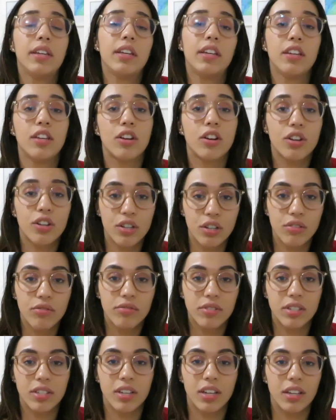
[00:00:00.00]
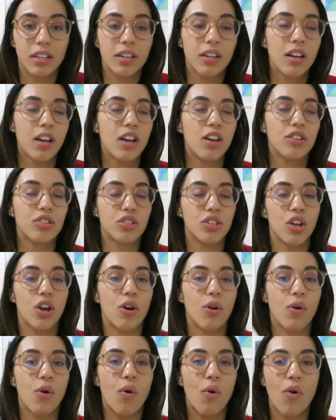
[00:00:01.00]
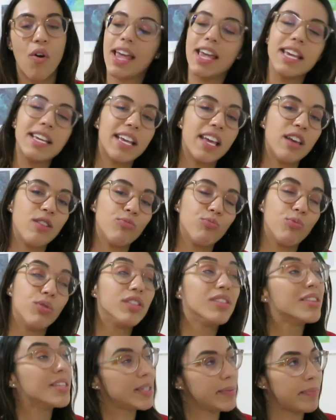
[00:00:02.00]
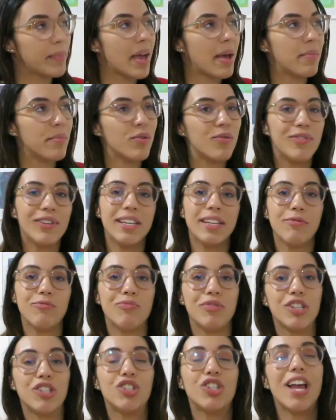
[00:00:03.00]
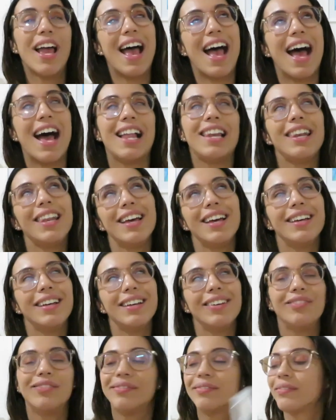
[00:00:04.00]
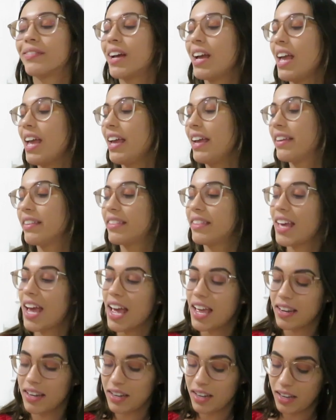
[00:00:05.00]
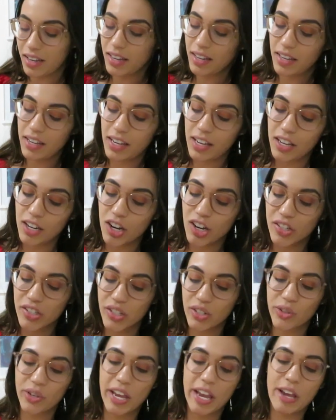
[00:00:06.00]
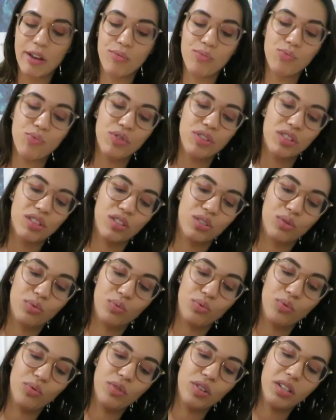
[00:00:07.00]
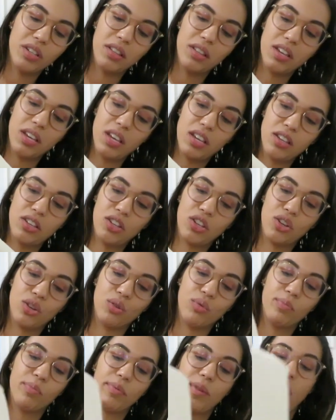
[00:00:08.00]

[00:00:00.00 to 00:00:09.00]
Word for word: heat you're using. So it came with this bad boy, which I love. Then it also came with this really cute